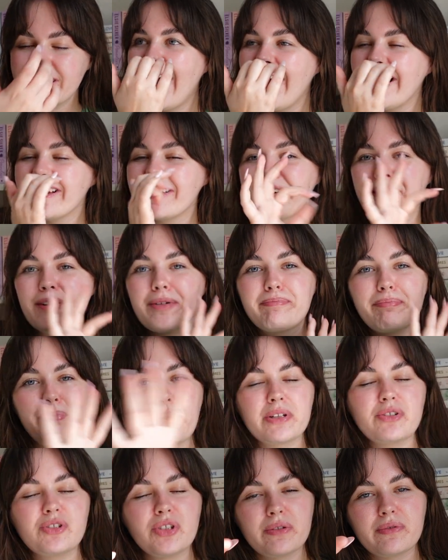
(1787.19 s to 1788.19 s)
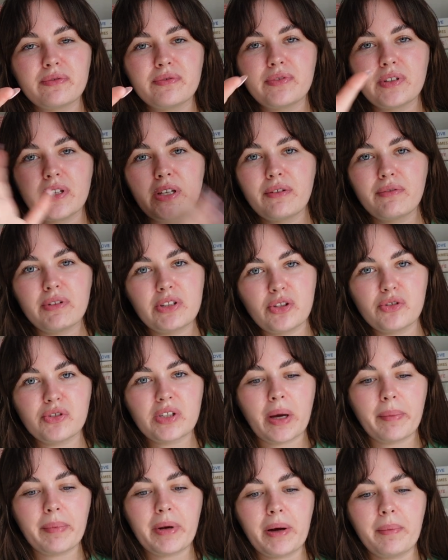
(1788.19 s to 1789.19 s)
And I got a bunch of new videos
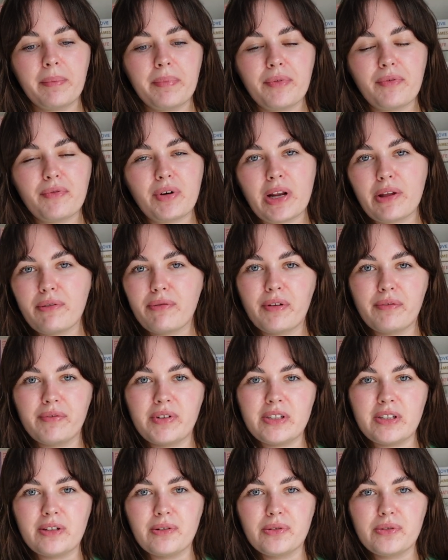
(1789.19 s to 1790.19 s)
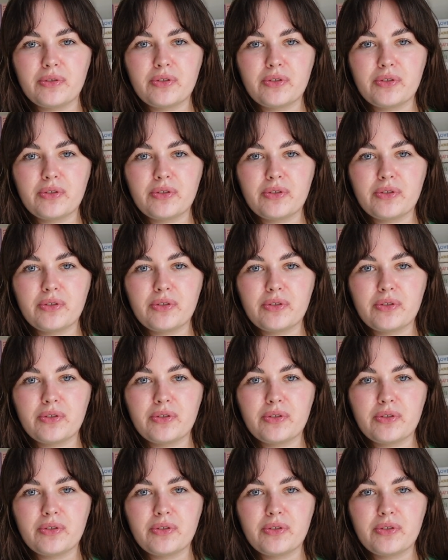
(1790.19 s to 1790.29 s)
coming up, really fun videos.